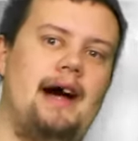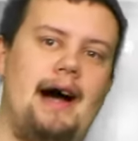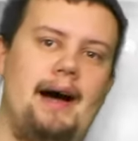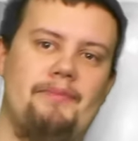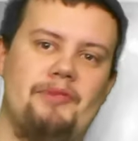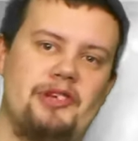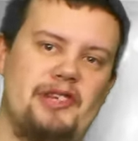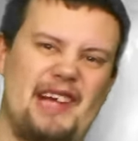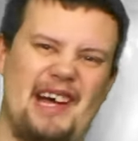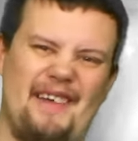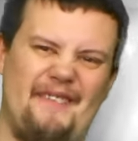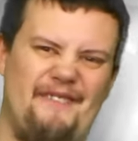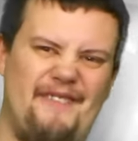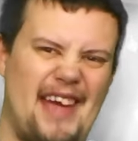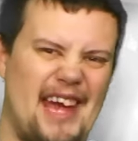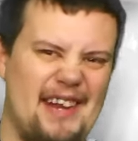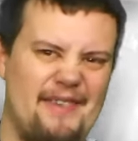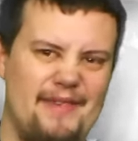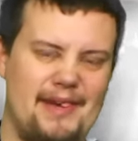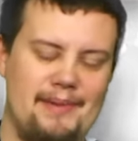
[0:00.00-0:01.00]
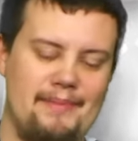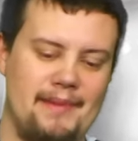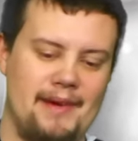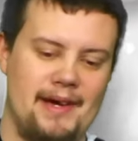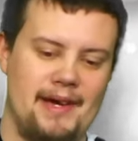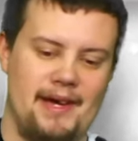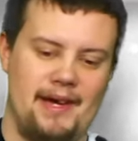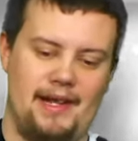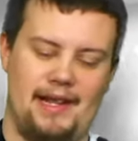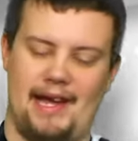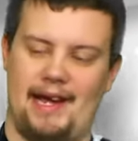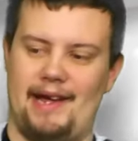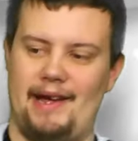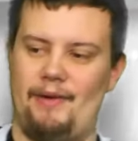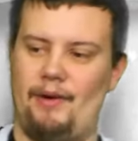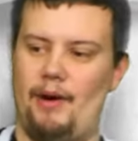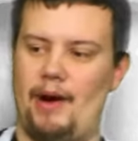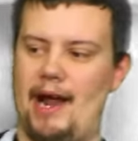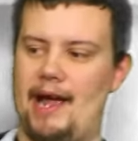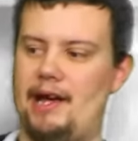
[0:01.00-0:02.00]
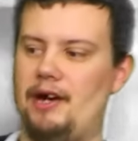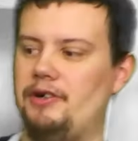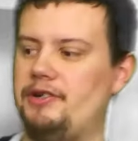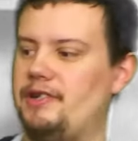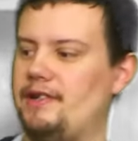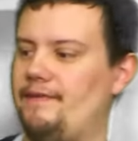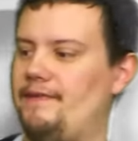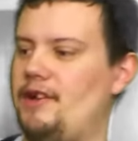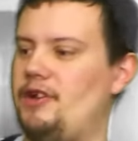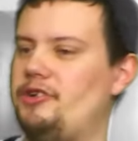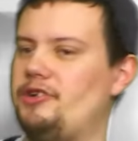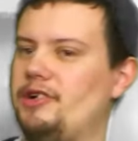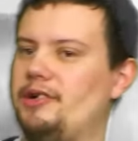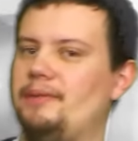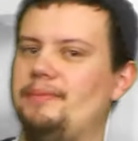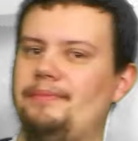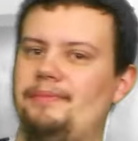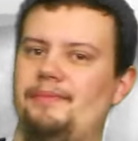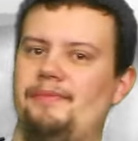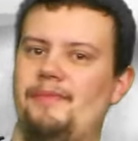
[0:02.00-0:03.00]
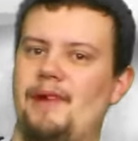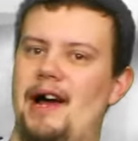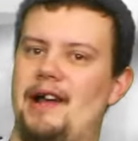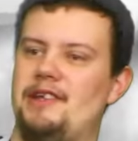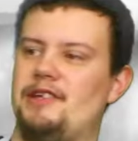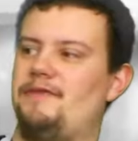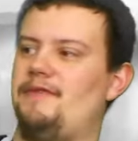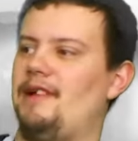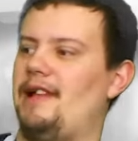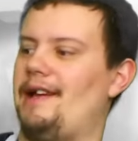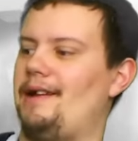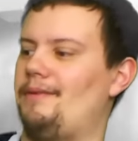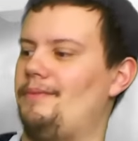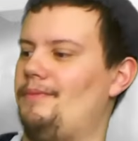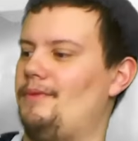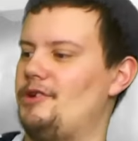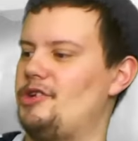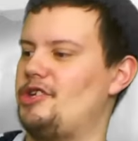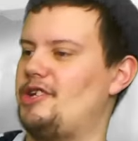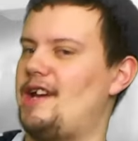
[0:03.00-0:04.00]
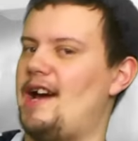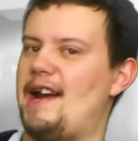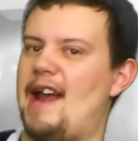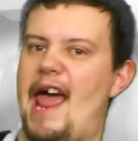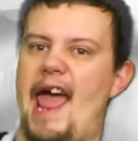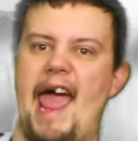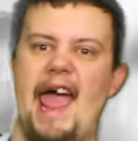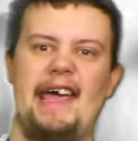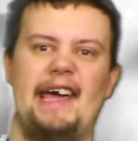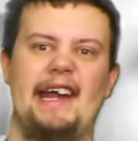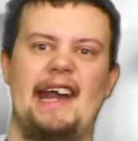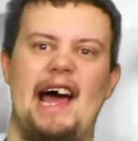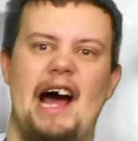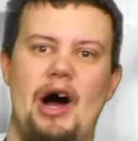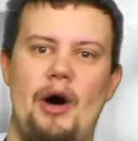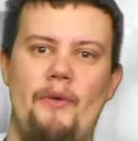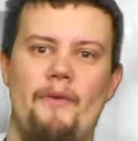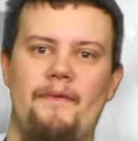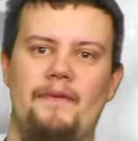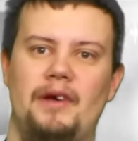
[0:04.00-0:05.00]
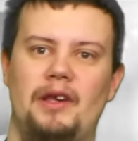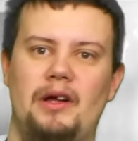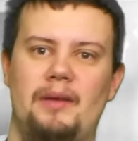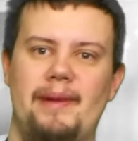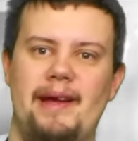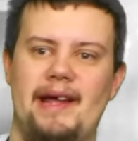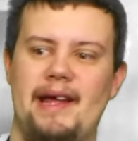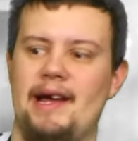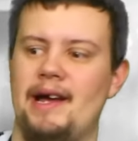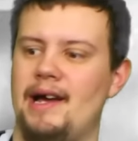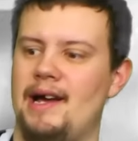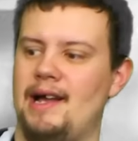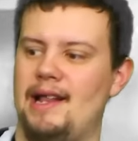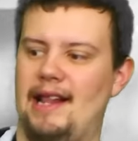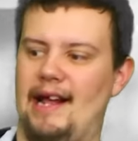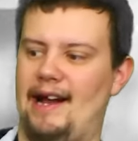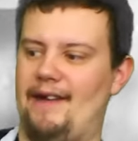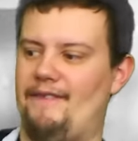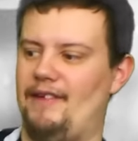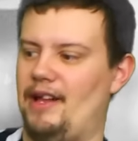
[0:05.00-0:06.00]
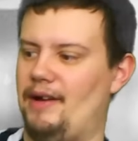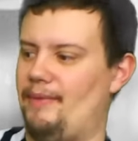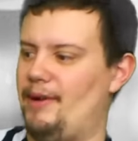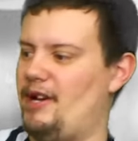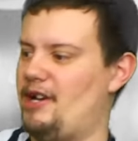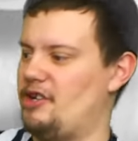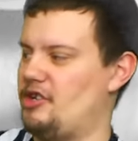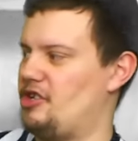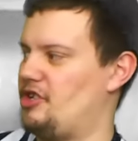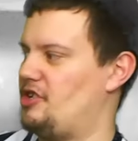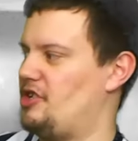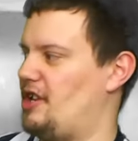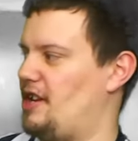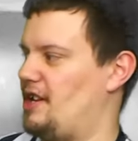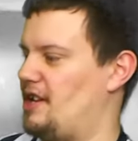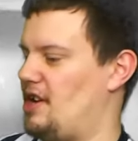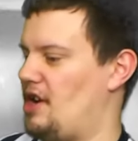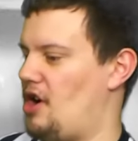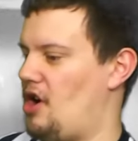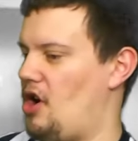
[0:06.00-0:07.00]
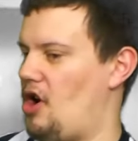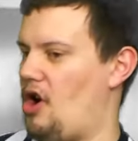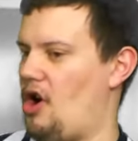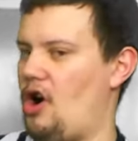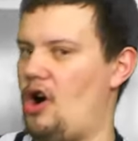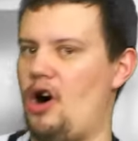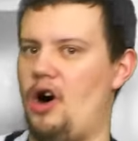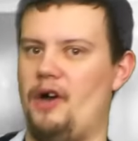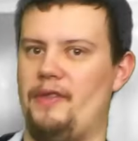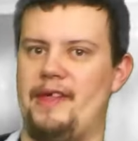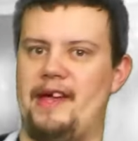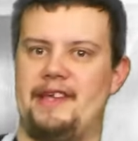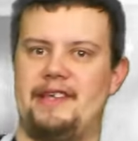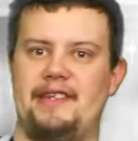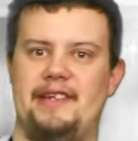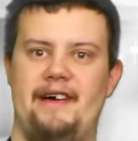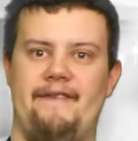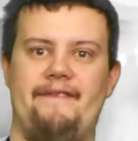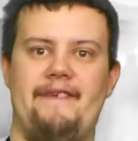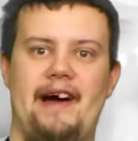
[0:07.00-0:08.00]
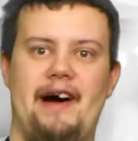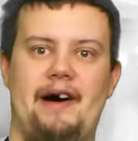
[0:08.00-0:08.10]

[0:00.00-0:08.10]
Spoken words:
I'm just not a fan of it. Like, when I go to the future, I just feel like we're just kind of hanging out for a little bit. Like, I feel like we could just took all that stuff